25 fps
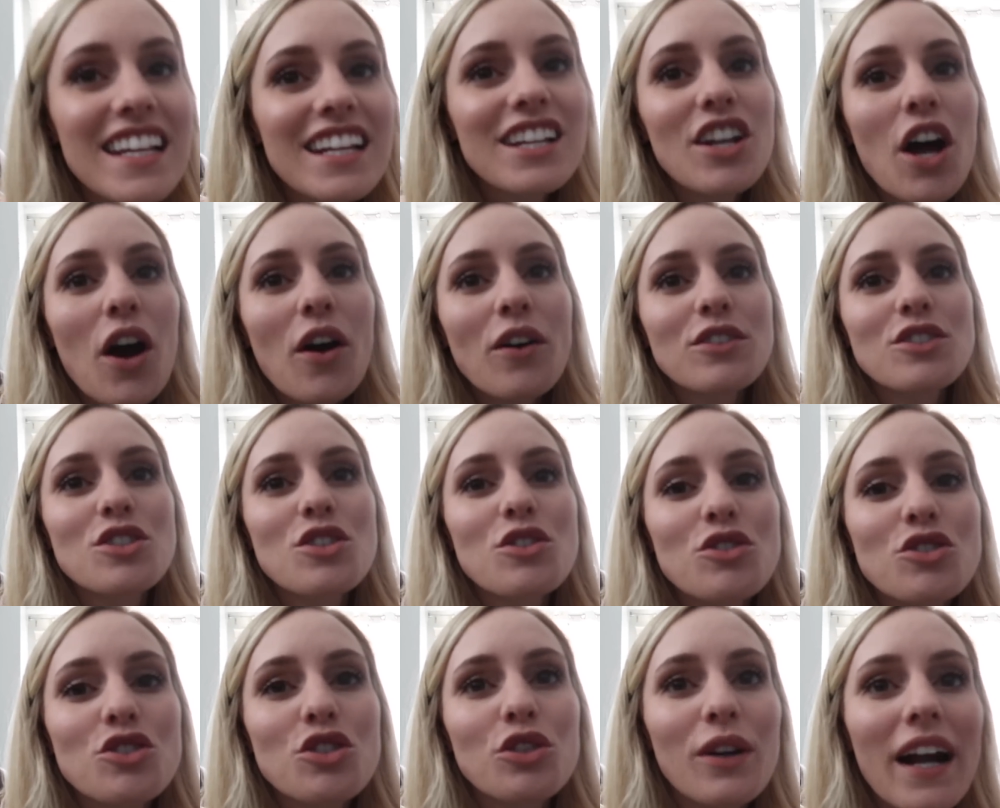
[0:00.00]
he know
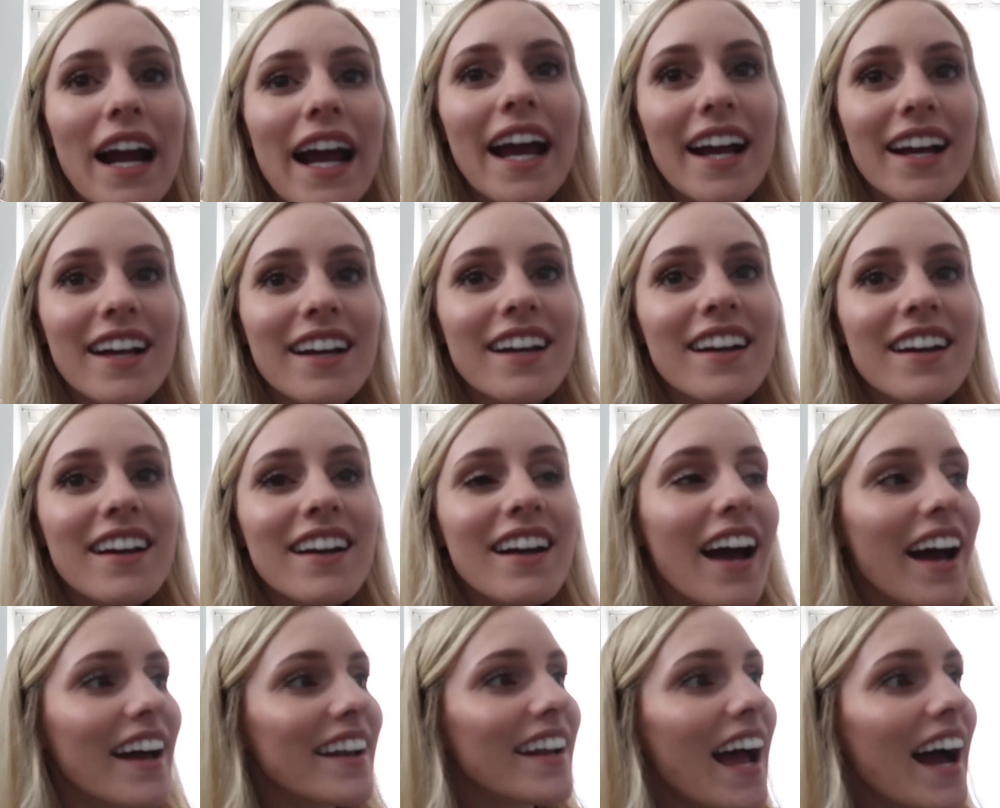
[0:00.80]
to trick? No.
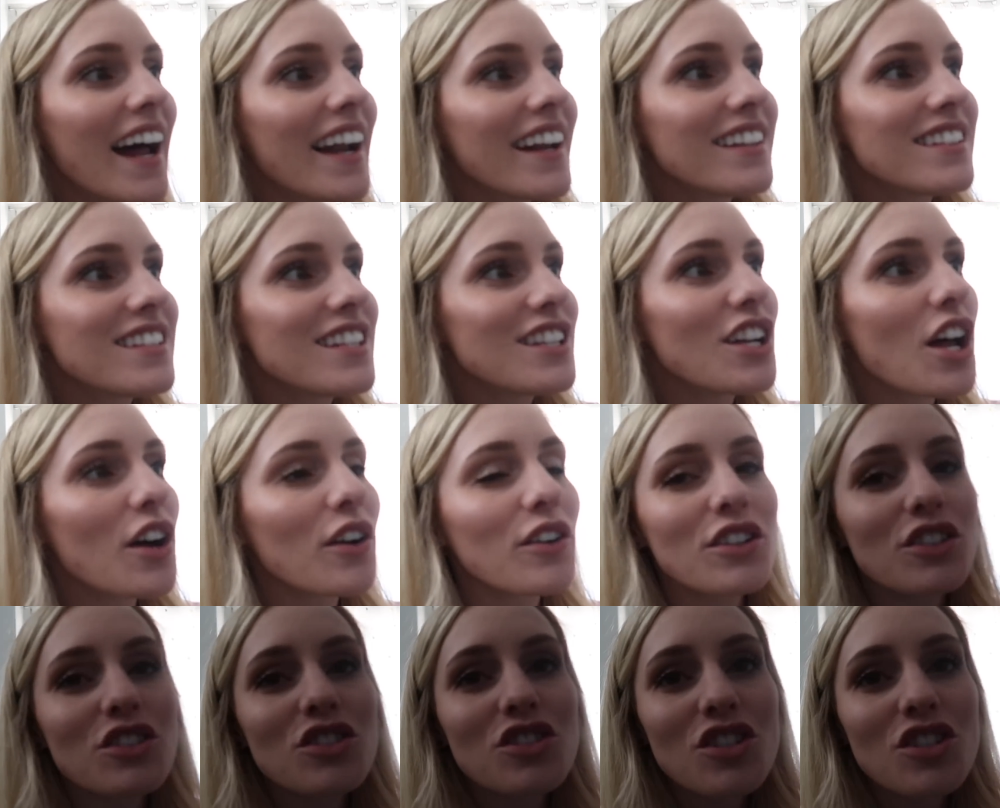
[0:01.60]
And how does he know to